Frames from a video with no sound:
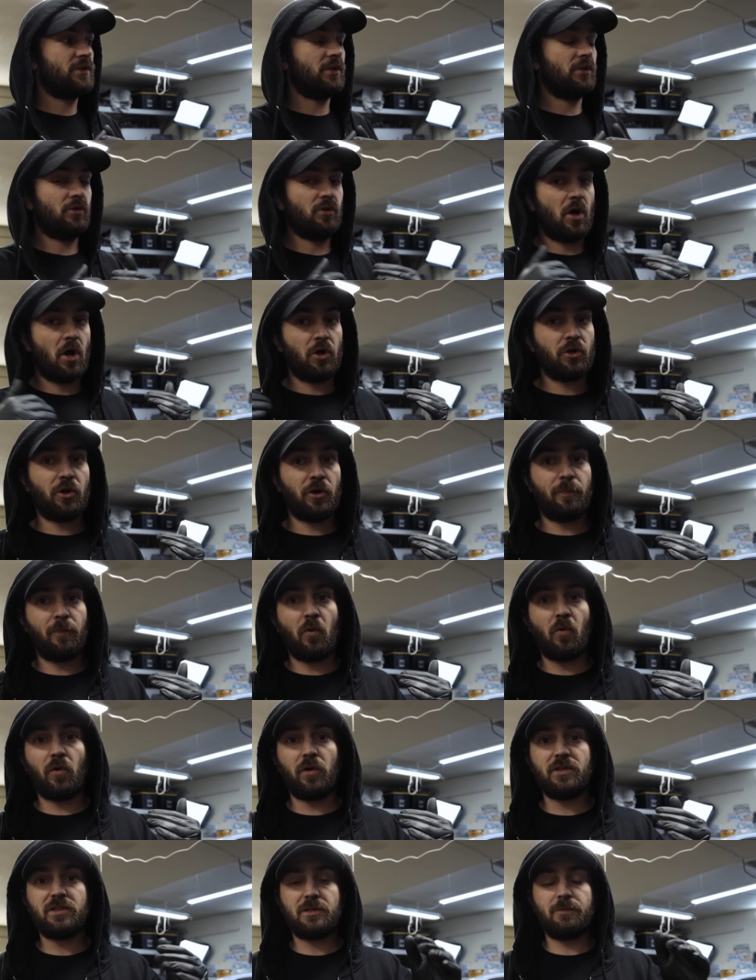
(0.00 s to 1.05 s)
the longer
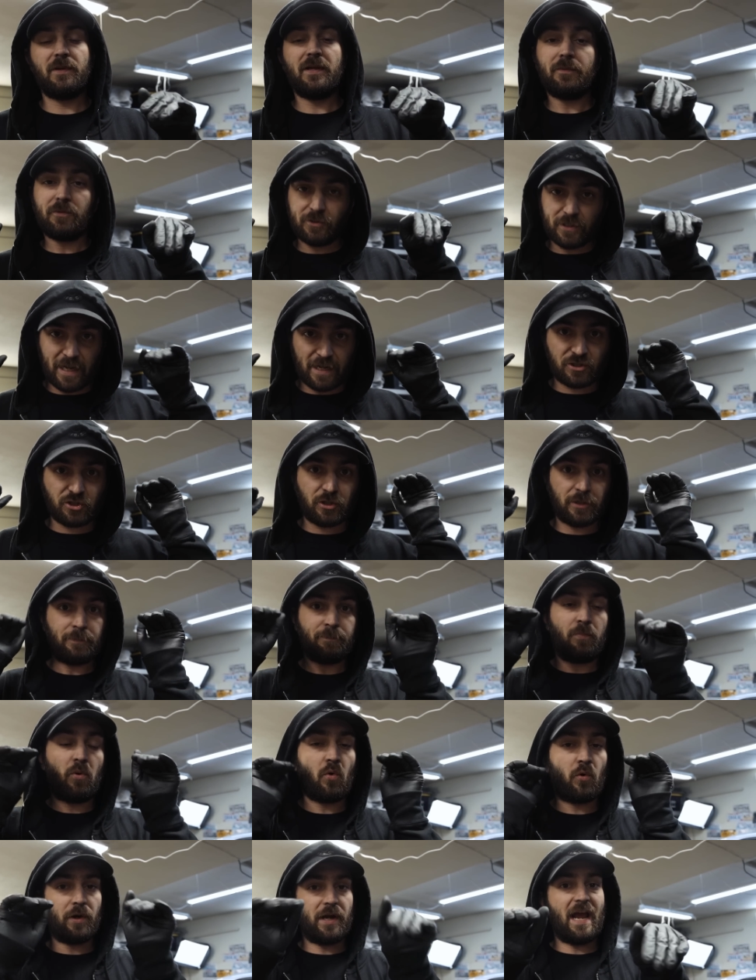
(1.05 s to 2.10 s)
ports to be able to actually
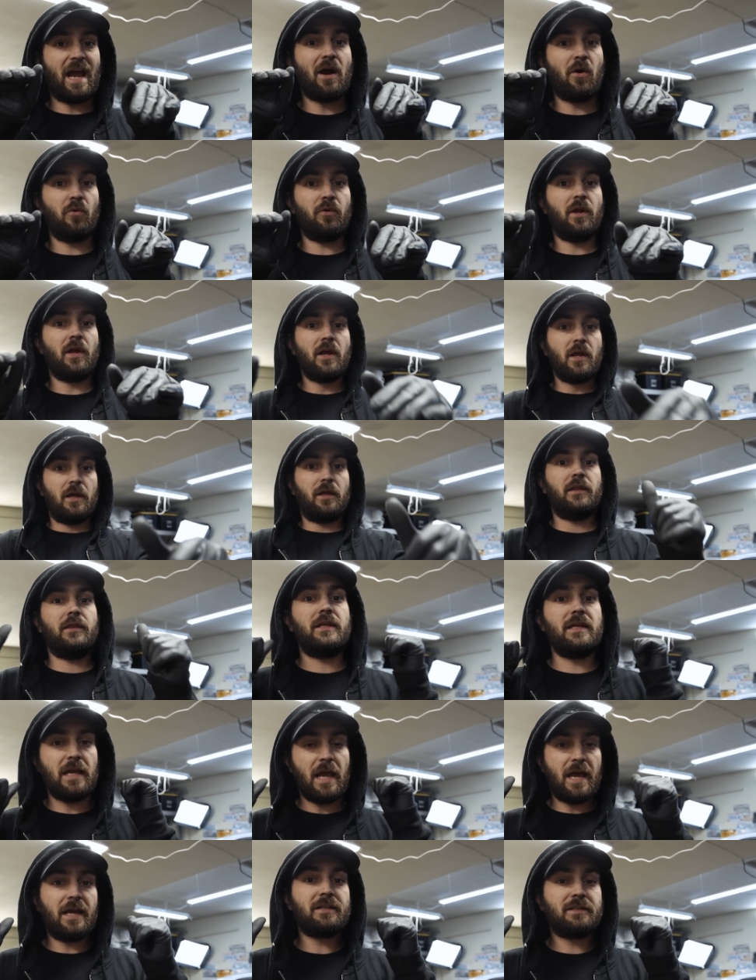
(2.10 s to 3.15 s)
port out
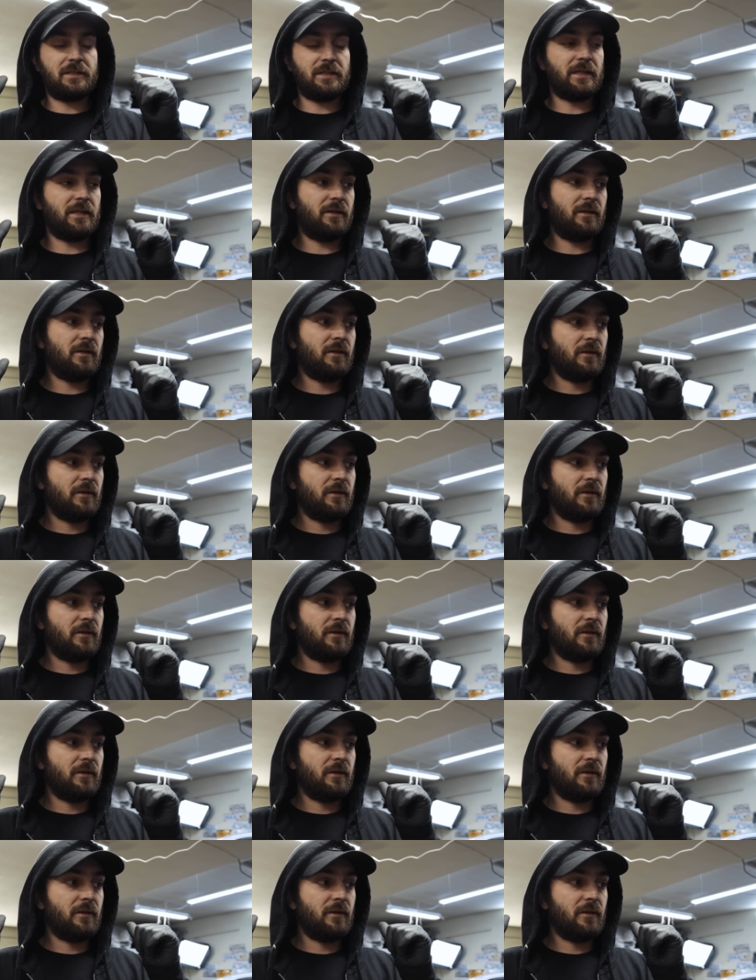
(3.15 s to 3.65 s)
the exit